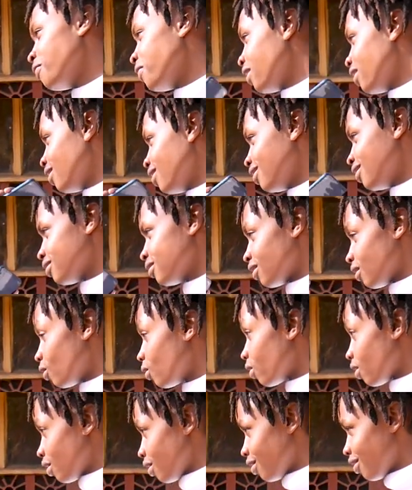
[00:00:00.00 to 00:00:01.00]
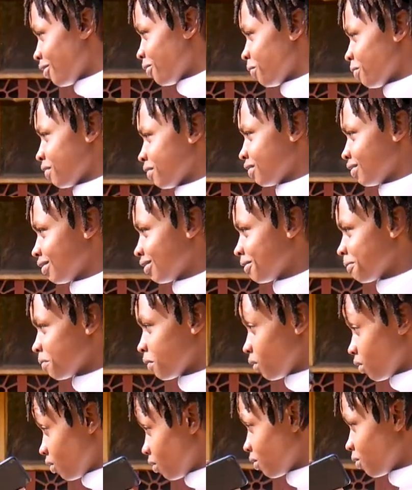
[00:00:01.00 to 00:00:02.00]
Really? Oh, right now.
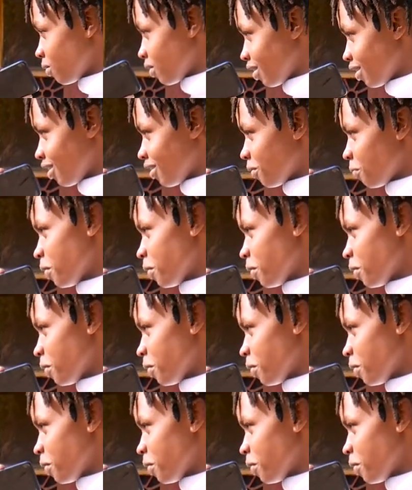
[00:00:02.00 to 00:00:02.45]
Yeah. You don't know right now.